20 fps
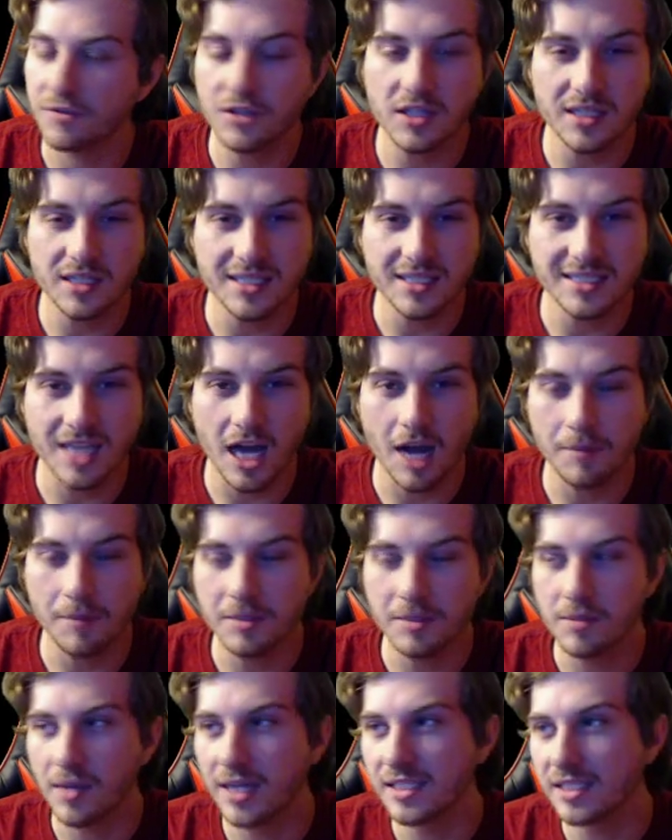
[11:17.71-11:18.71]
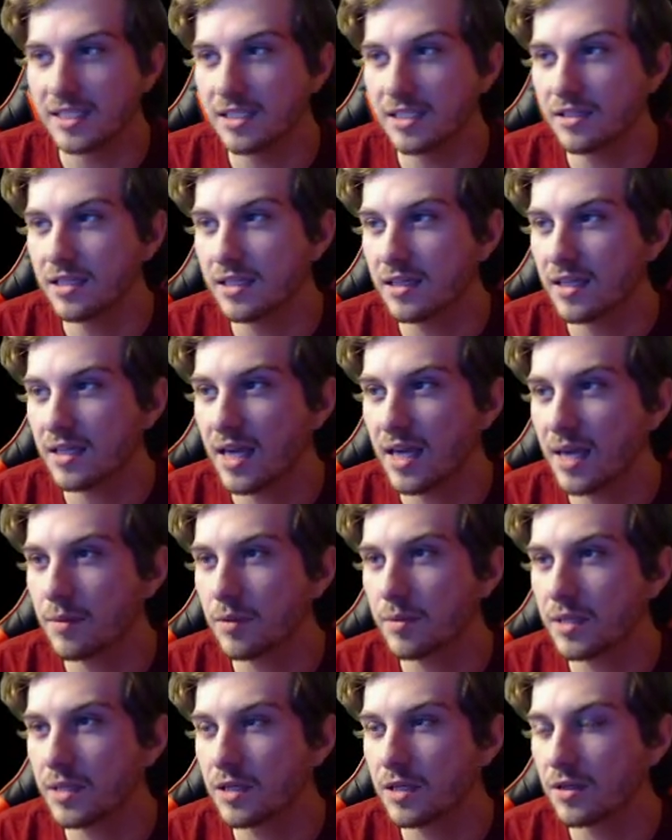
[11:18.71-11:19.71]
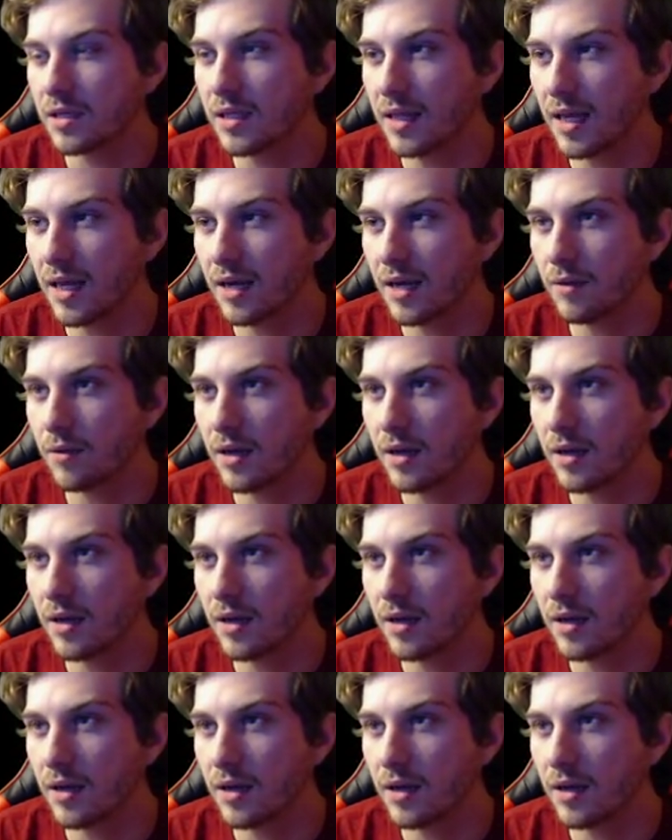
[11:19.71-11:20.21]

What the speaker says: Let's optimize it. You think the game would be good at that,